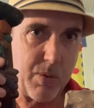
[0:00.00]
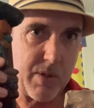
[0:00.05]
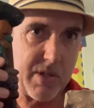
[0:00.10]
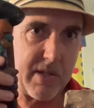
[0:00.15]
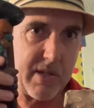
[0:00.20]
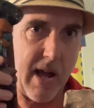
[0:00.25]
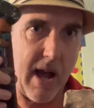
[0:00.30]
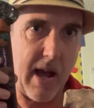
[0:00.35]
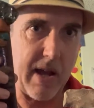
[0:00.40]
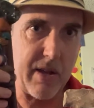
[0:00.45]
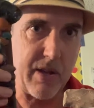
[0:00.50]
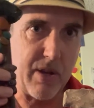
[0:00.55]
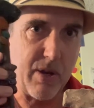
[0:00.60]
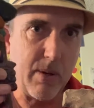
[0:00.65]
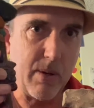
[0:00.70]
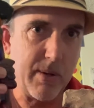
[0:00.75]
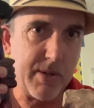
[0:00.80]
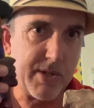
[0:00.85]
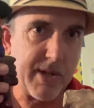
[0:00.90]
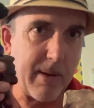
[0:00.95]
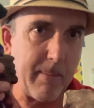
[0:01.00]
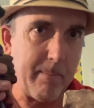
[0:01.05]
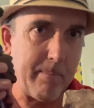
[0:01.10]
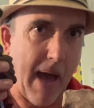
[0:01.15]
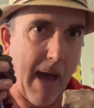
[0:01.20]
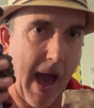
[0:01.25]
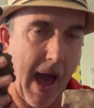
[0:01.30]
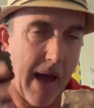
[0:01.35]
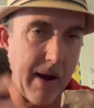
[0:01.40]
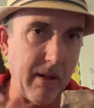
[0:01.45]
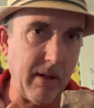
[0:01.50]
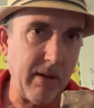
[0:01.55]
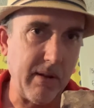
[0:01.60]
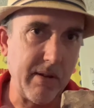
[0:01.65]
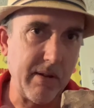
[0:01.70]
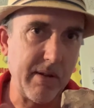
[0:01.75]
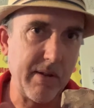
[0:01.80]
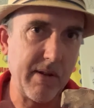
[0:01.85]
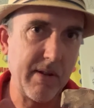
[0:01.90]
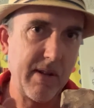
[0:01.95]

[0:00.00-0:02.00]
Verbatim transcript: was not used in battle.